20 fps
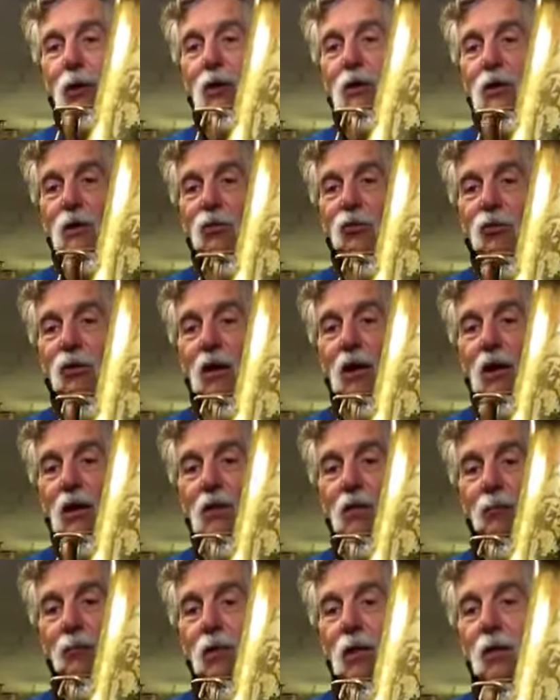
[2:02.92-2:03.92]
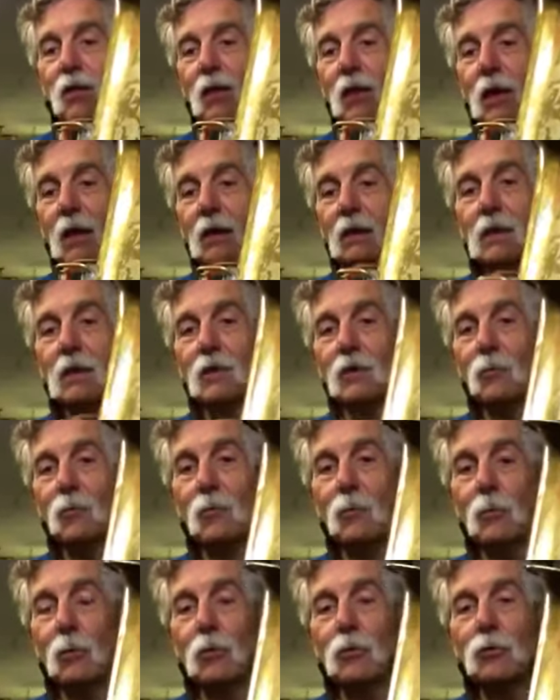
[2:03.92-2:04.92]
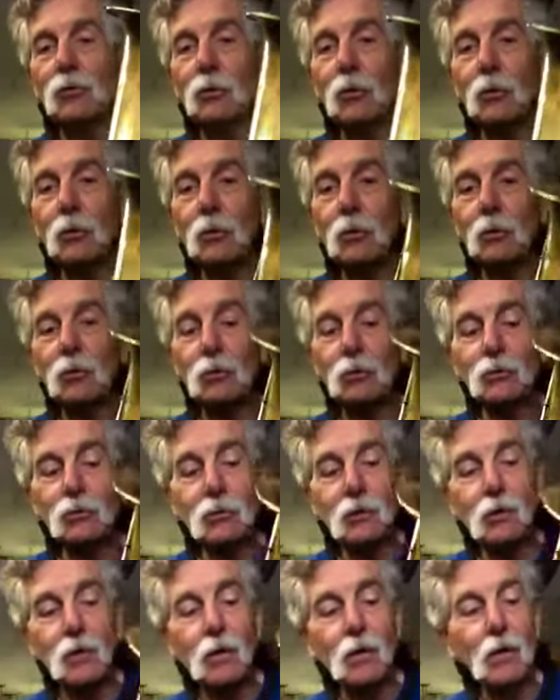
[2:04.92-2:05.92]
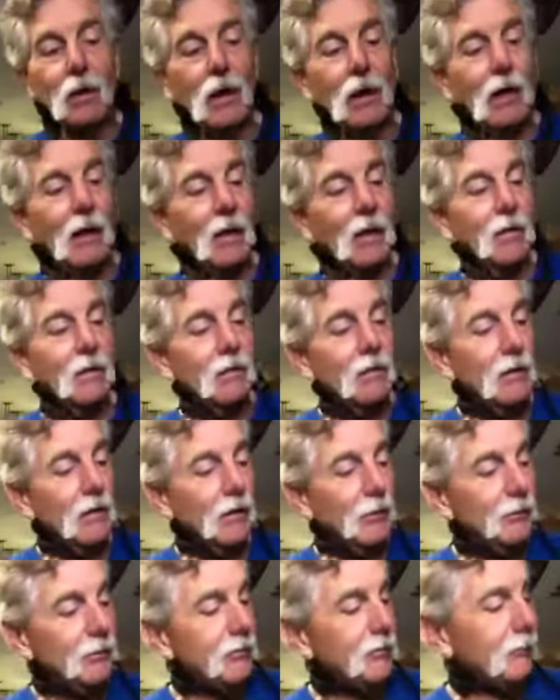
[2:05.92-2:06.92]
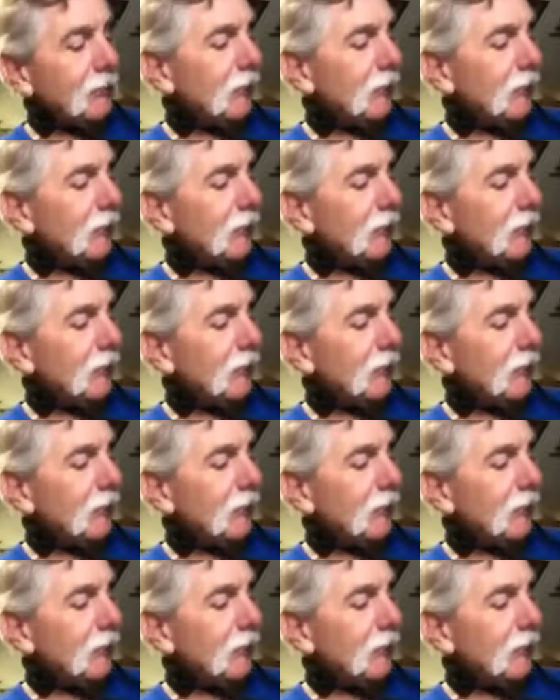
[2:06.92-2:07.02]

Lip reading: on each side, and again rolled tone holes, and